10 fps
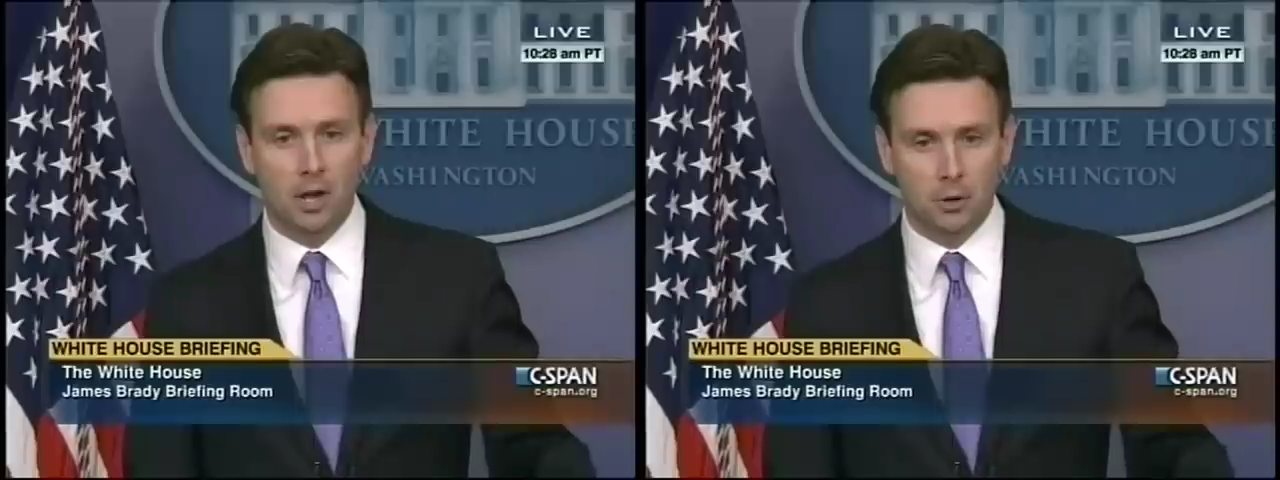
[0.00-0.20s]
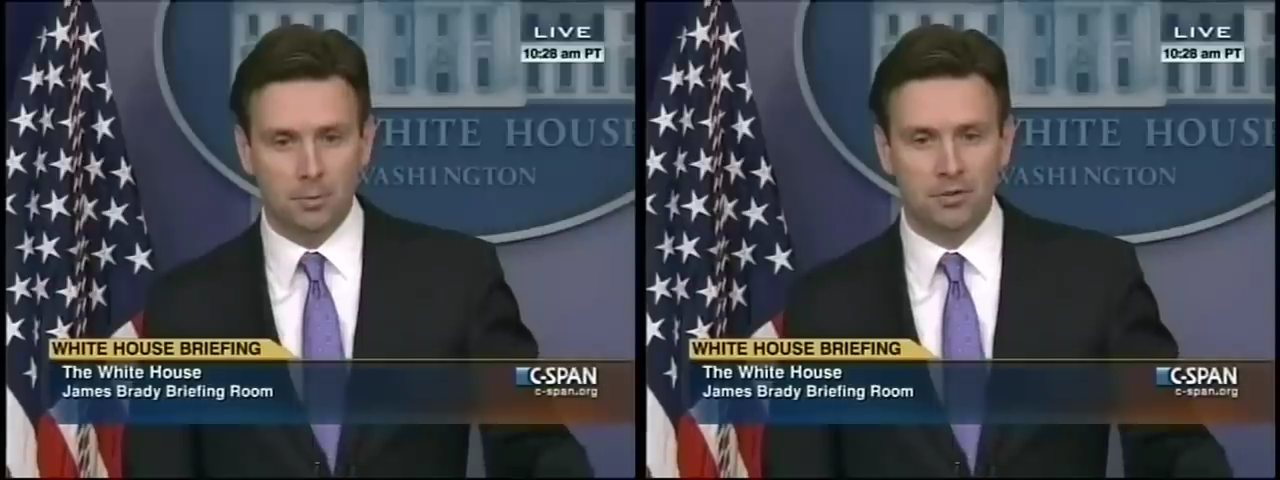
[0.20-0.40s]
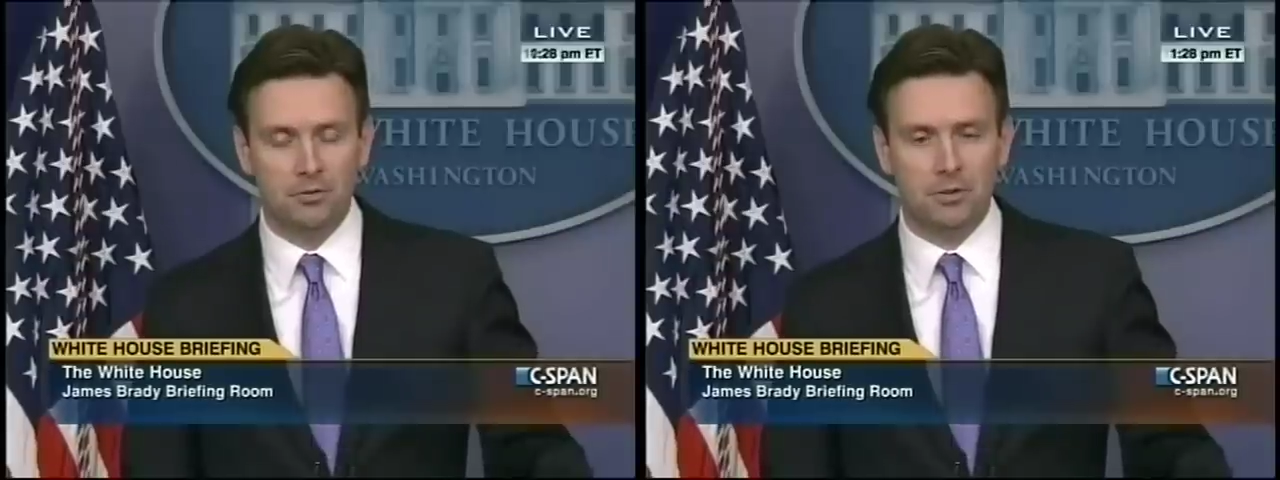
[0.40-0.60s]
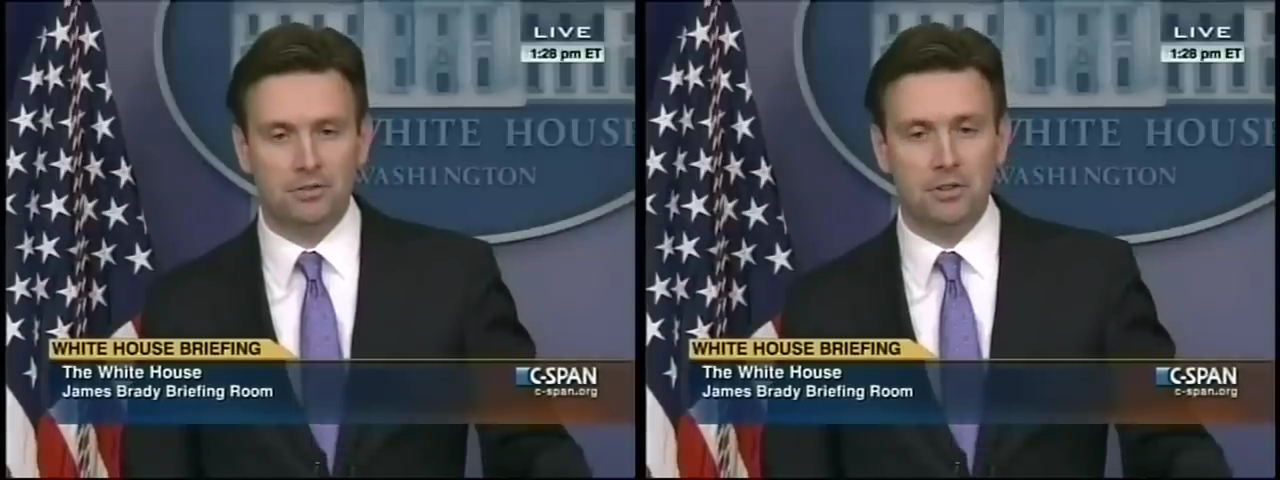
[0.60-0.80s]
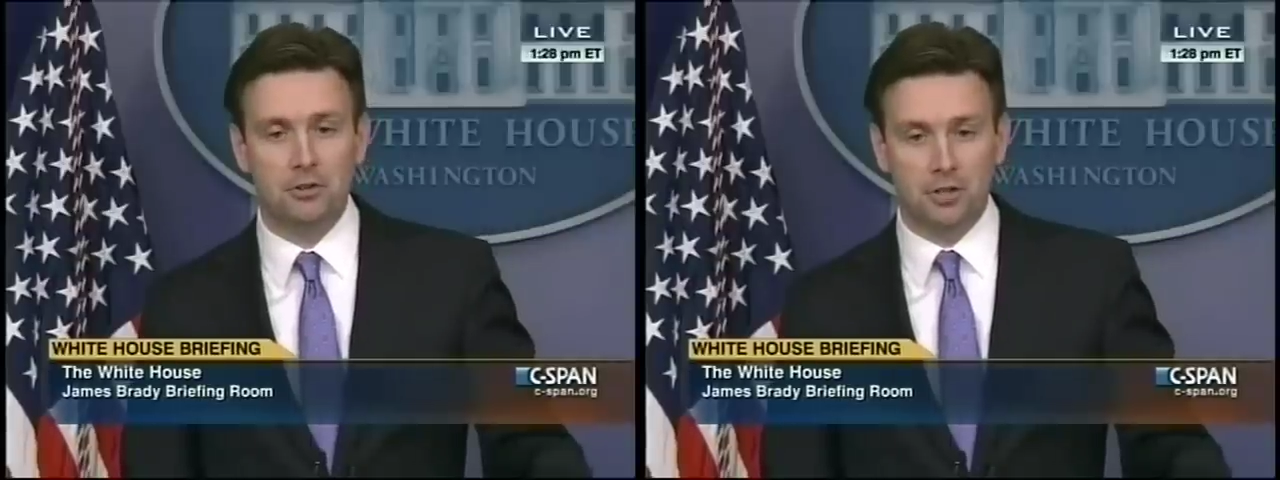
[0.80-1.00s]
a, group of civil rights
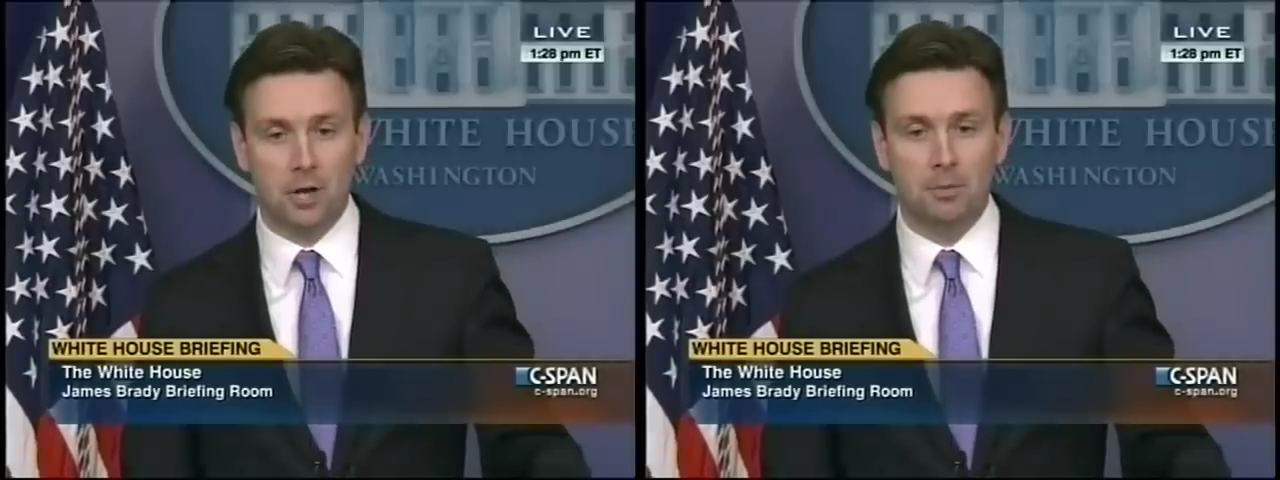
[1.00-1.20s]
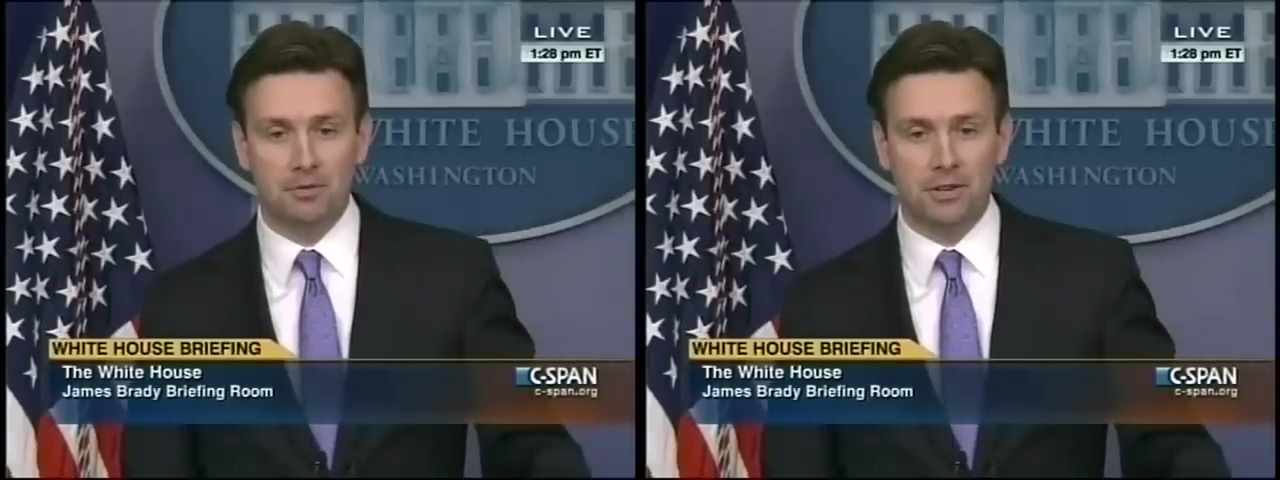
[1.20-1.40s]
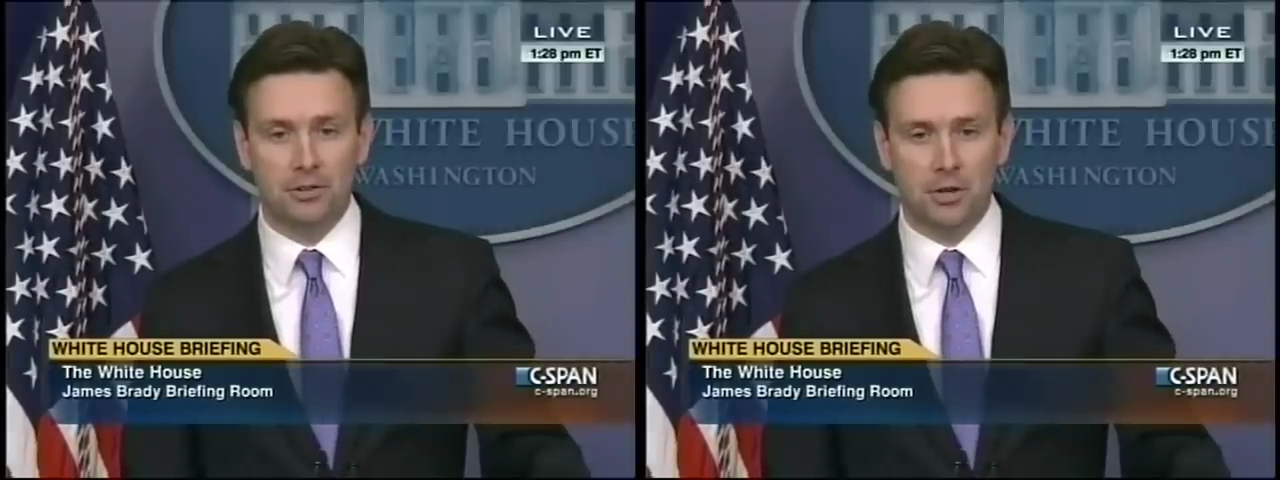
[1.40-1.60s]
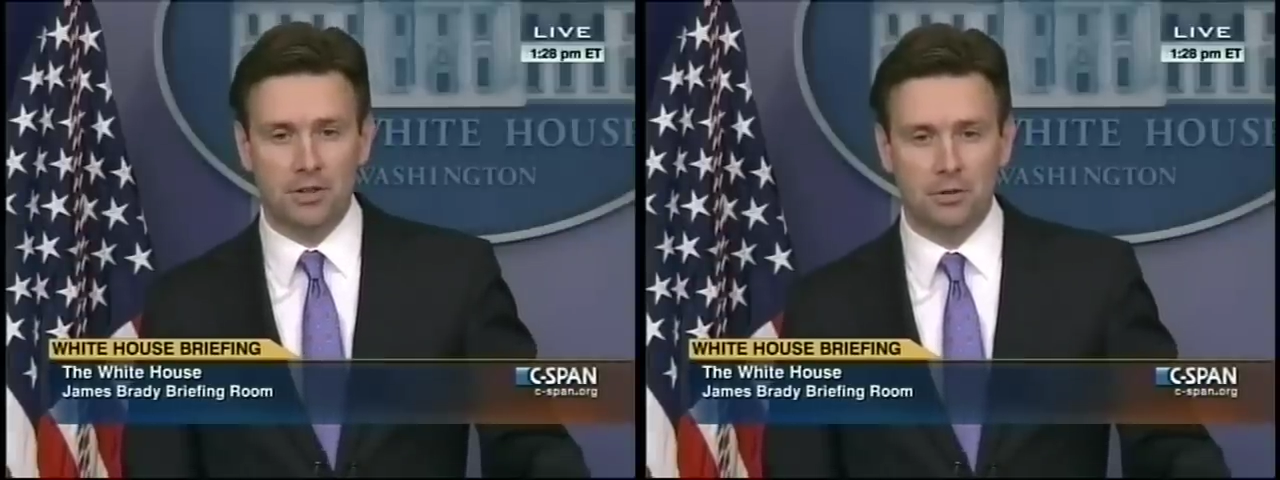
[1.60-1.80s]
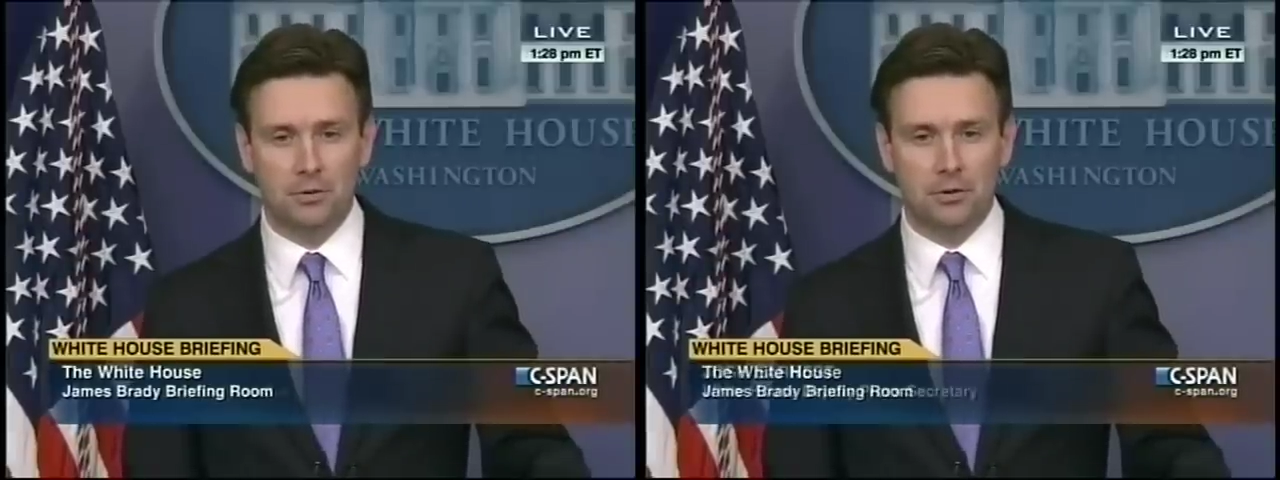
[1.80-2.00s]
leaders a couple of days ago. I
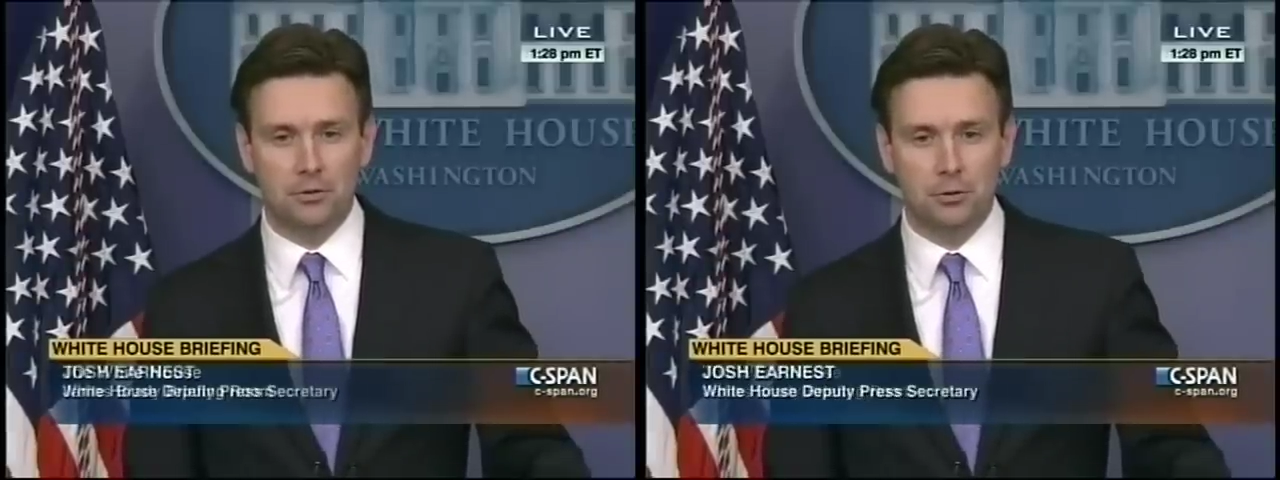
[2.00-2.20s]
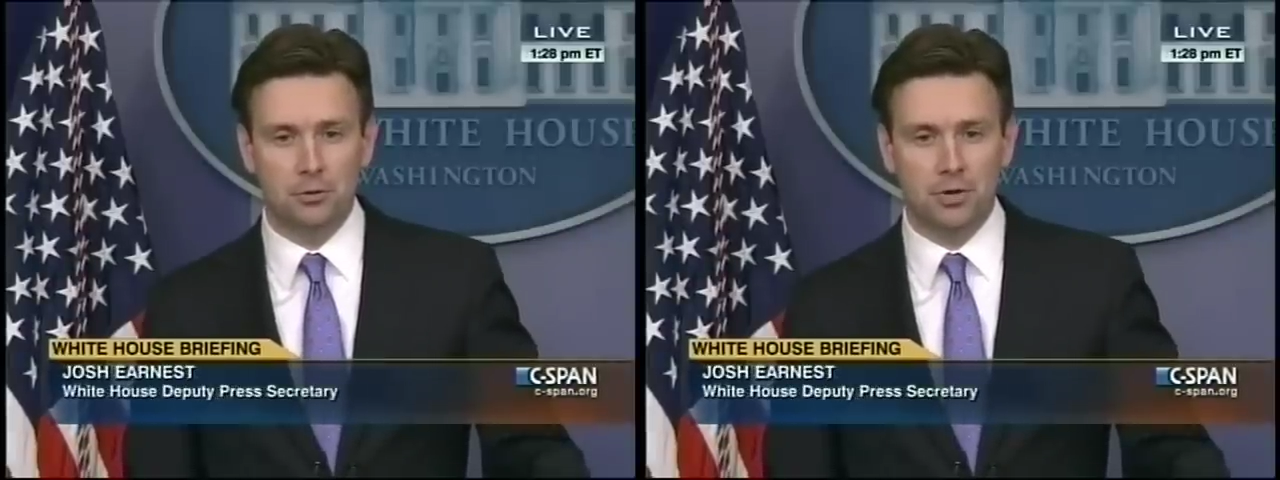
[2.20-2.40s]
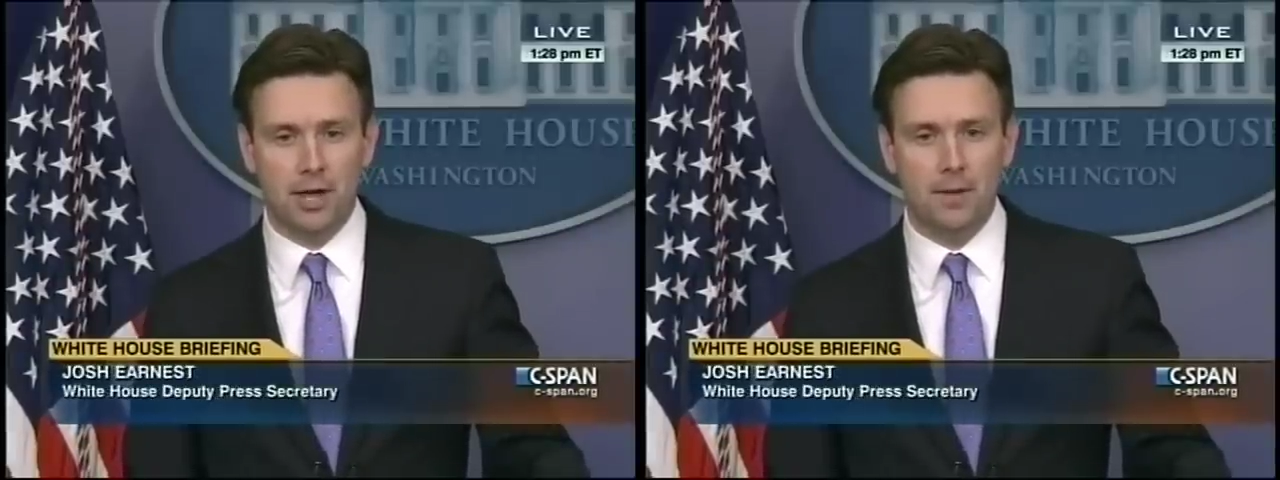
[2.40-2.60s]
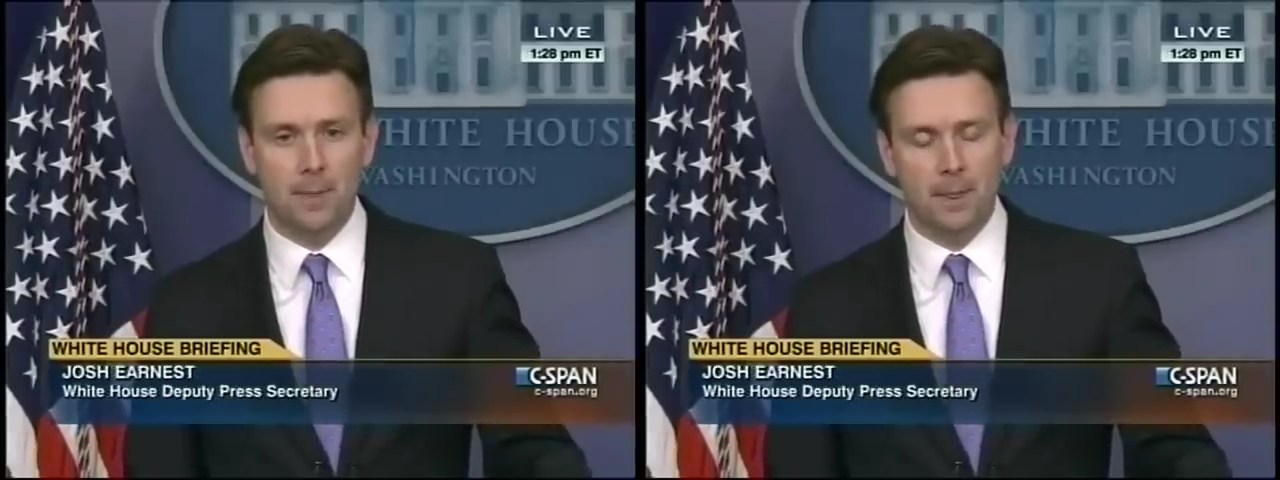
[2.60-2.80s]
think it was on Tuesday.